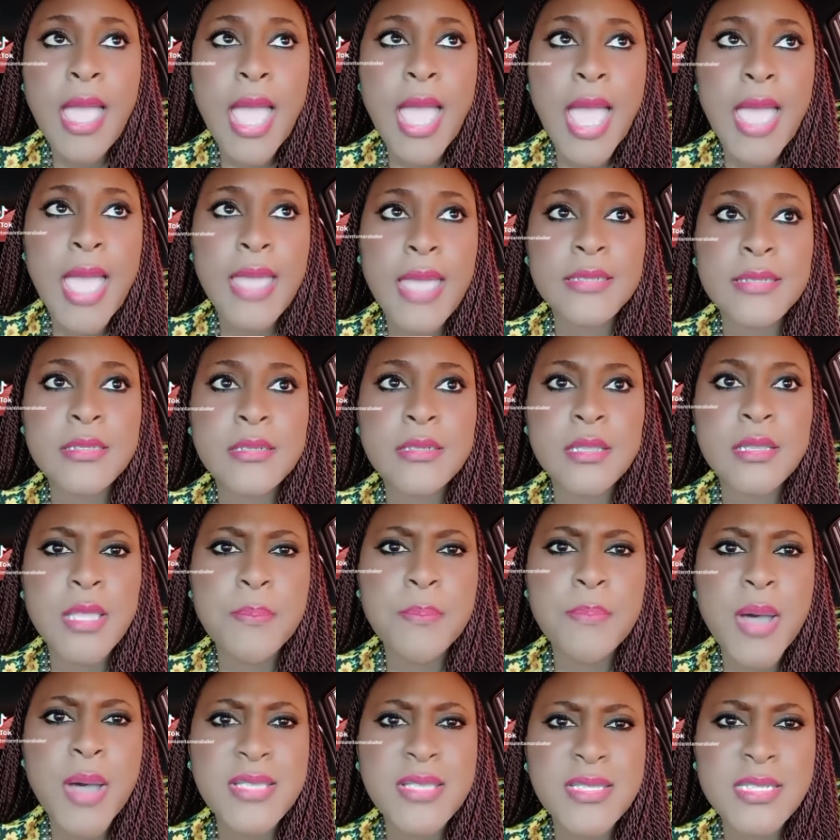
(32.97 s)
And they
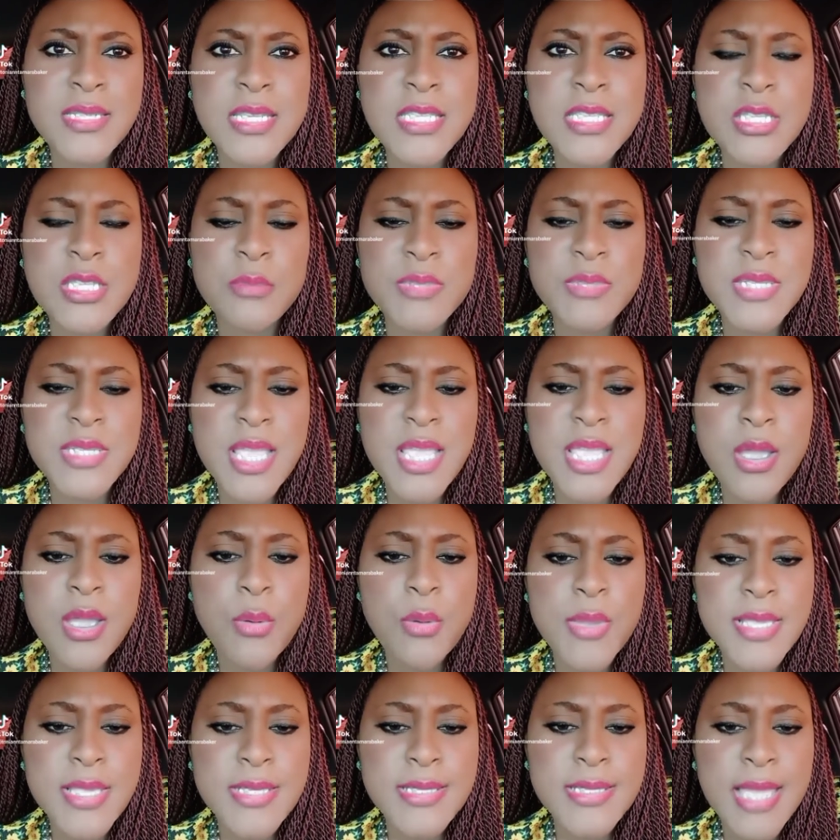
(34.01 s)
posited some
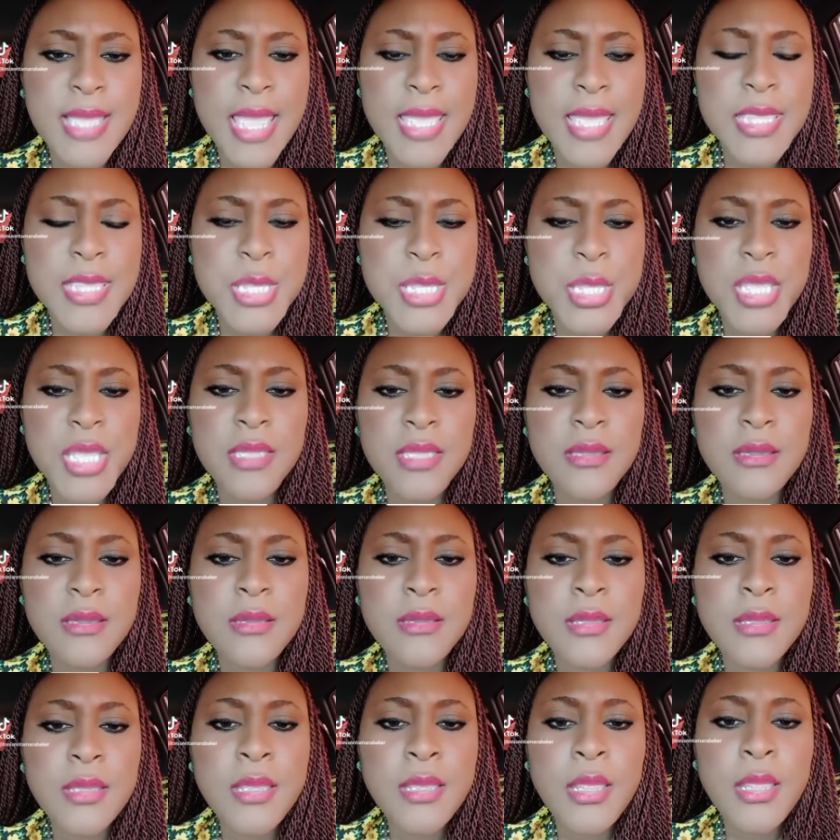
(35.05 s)
takeaways. I think
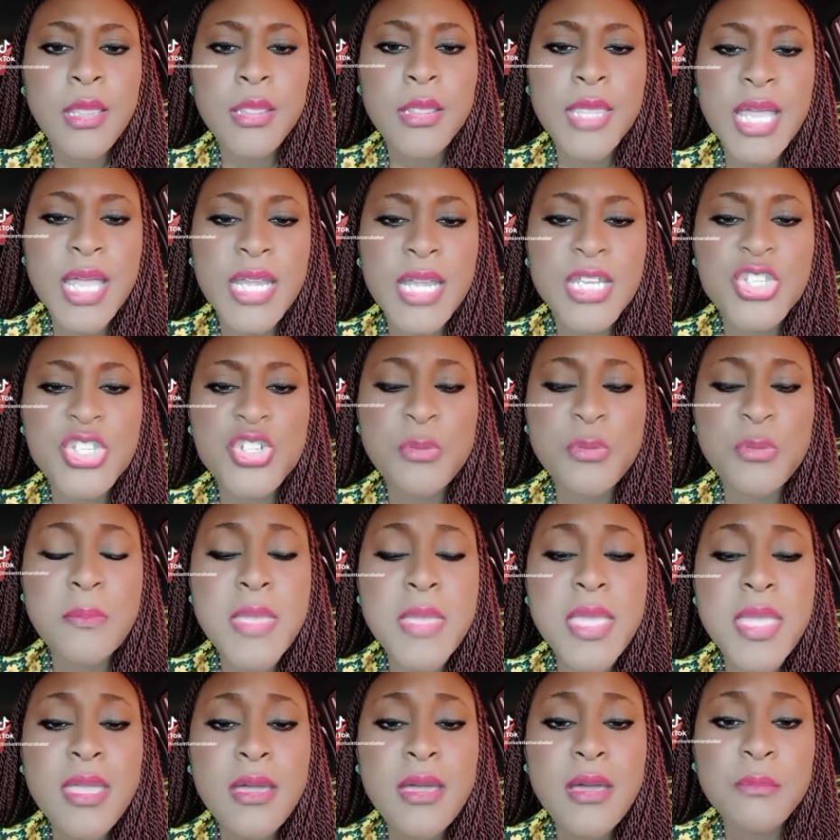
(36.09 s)
that the
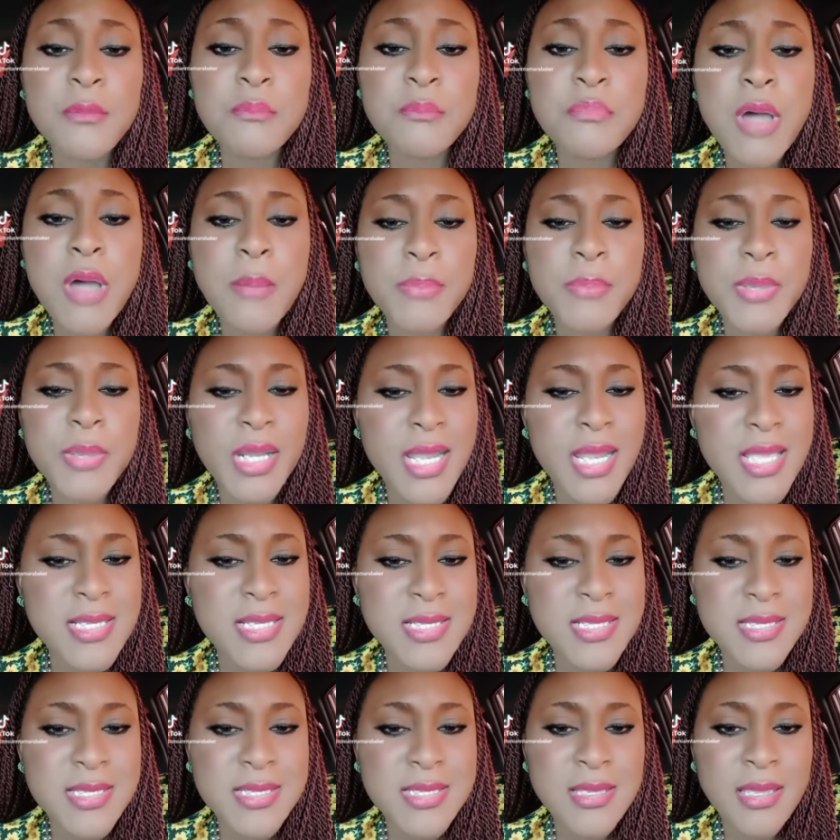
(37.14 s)
Jamaican
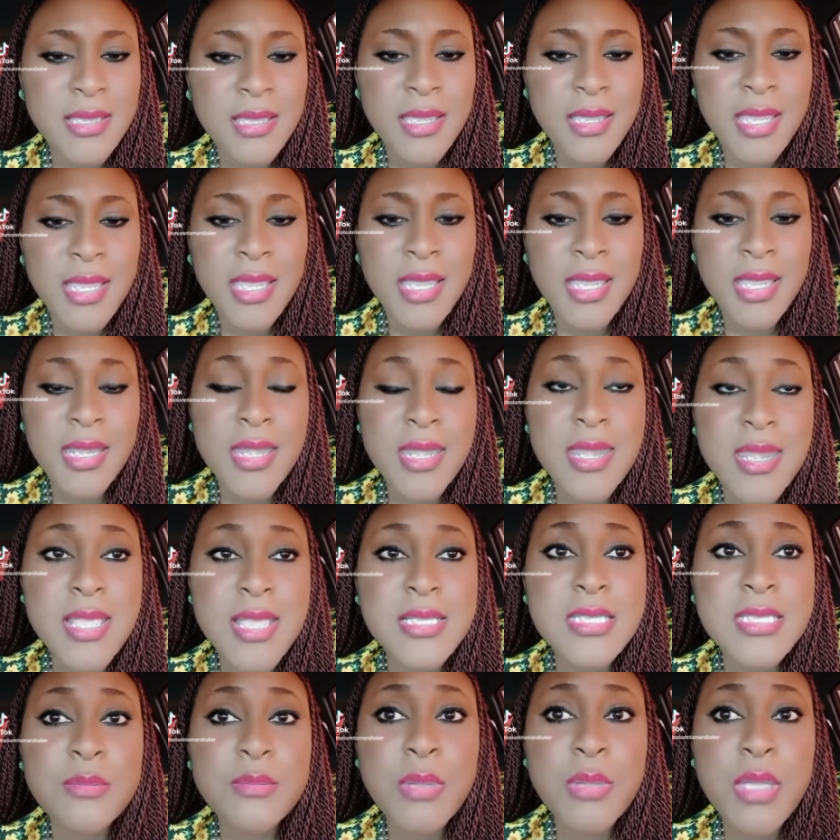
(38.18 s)
populace, it
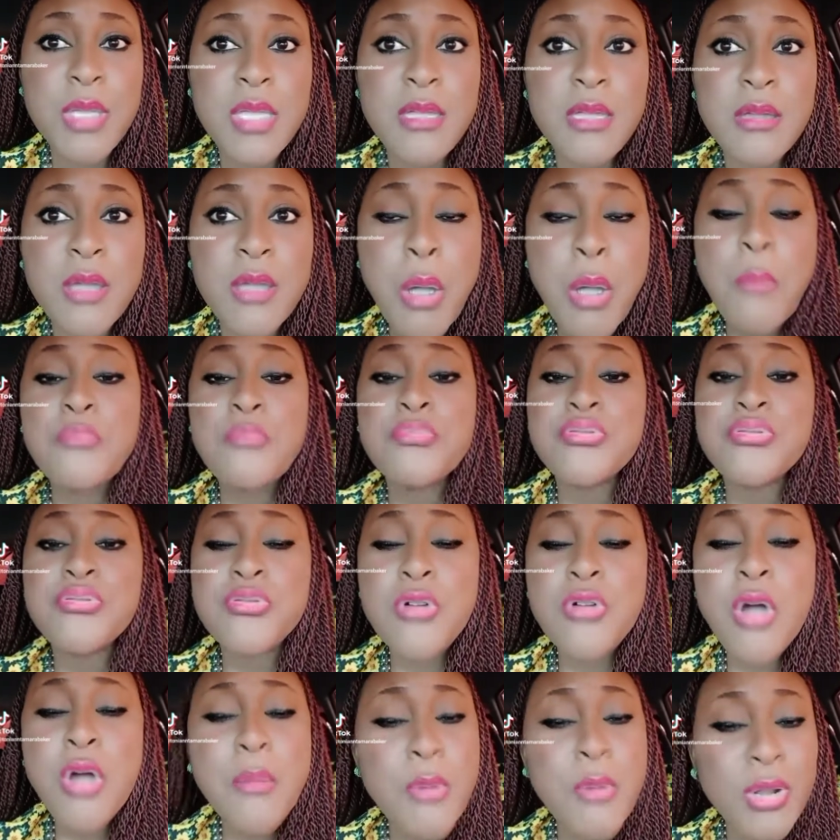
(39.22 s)
needs to be
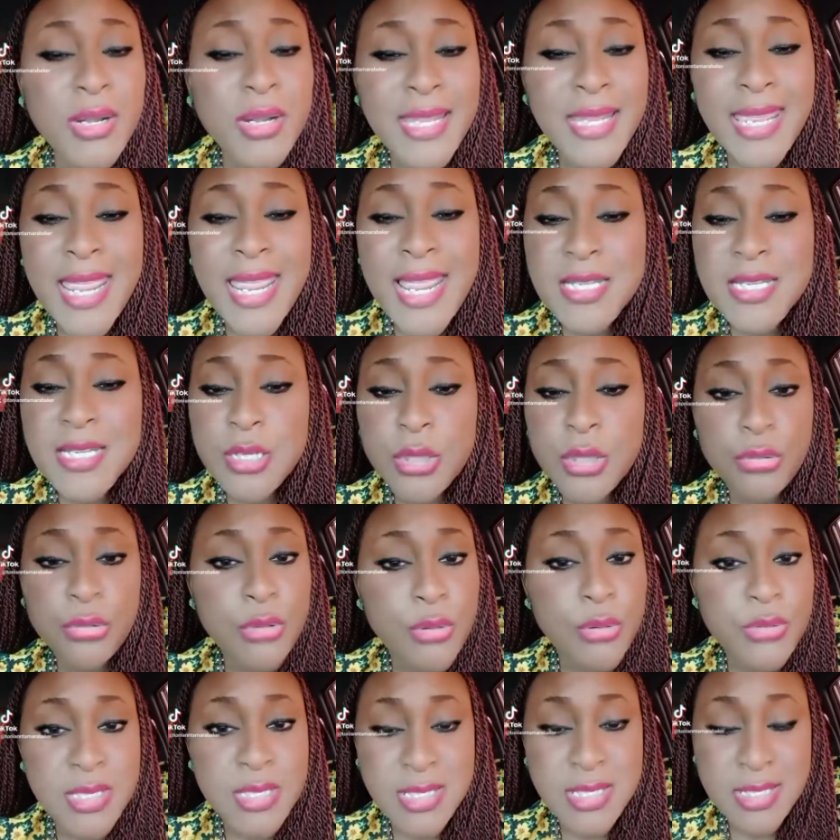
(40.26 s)
promulgated
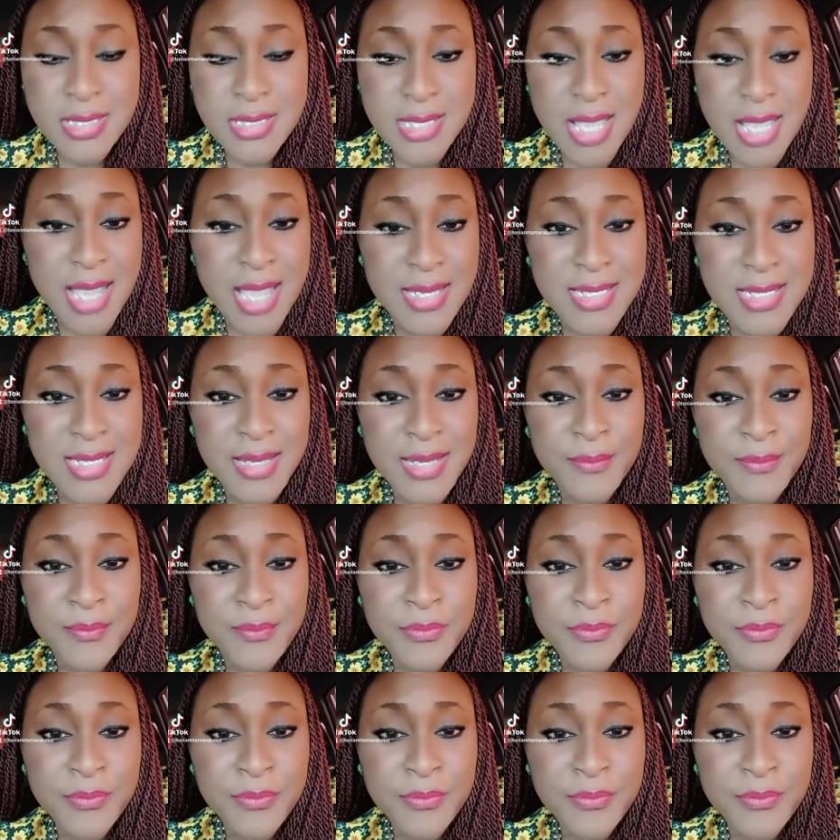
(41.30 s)
throughout the society.